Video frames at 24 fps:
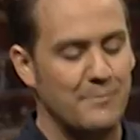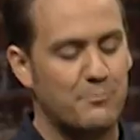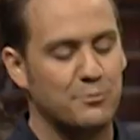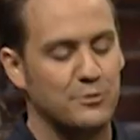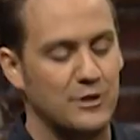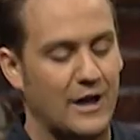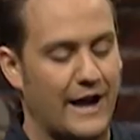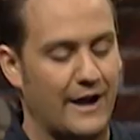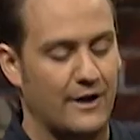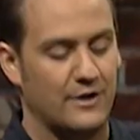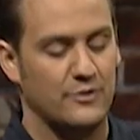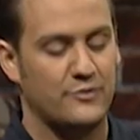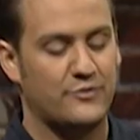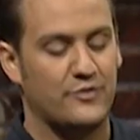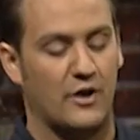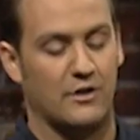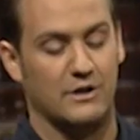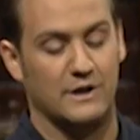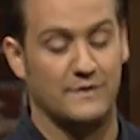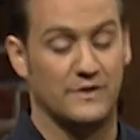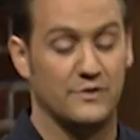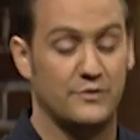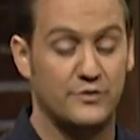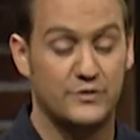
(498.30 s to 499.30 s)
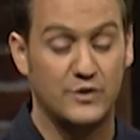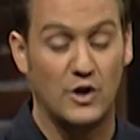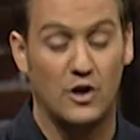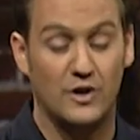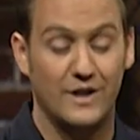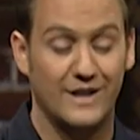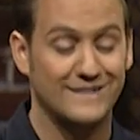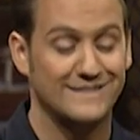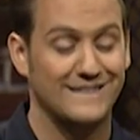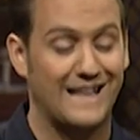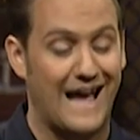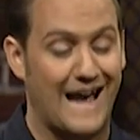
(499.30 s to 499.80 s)
players are in the
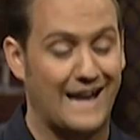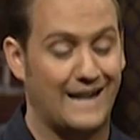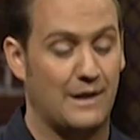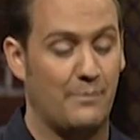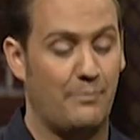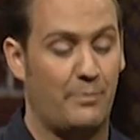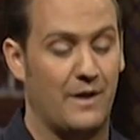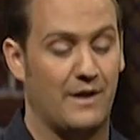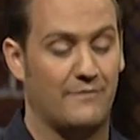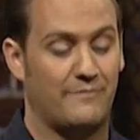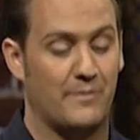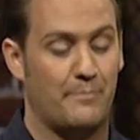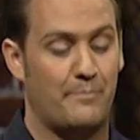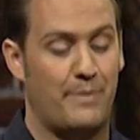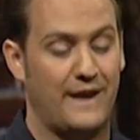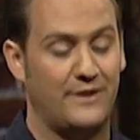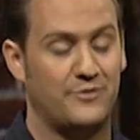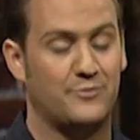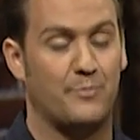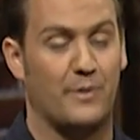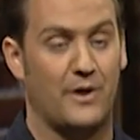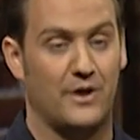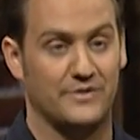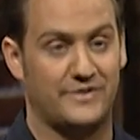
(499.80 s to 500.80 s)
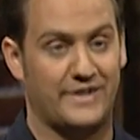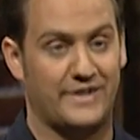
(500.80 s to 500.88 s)
starting lineup of a baseball